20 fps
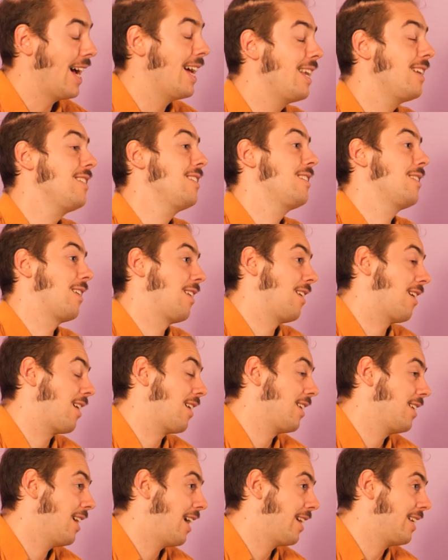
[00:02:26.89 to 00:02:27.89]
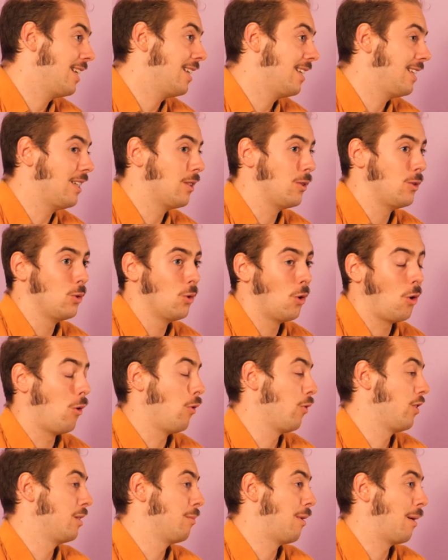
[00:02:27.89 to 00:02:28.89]
And luckily I didn't need to do all
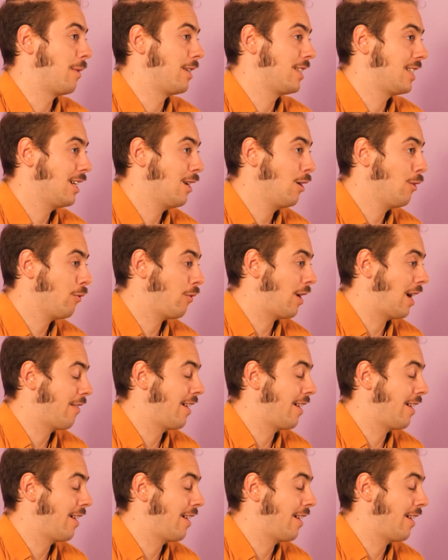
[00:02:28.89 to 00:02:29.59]
of this by myself.